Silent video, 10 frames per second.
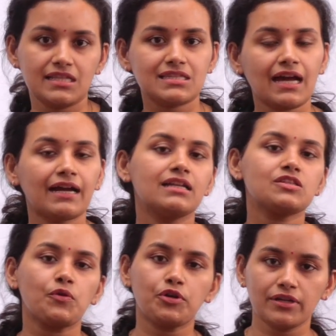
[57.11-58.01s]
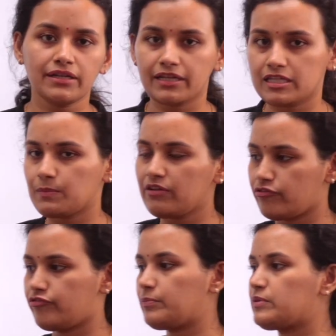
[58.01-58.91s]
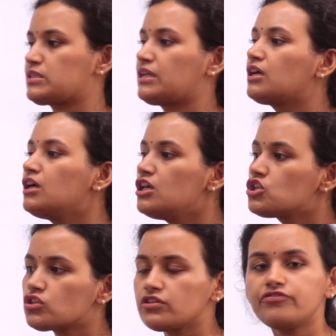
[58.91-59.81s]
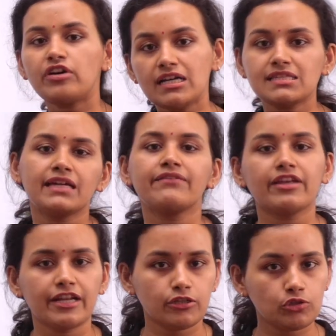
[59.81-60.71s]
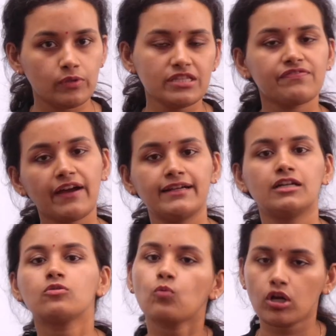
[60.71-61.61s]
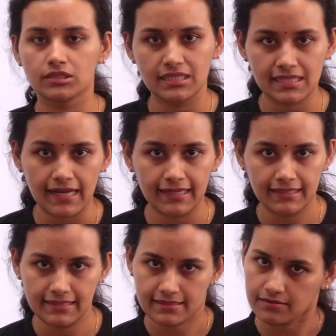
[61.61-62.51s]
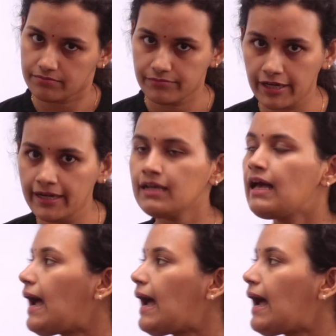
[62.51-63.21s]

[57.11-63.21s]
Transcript: This angle is going to increase by 50%. So the first thing we need to do is find out what this angle is, right?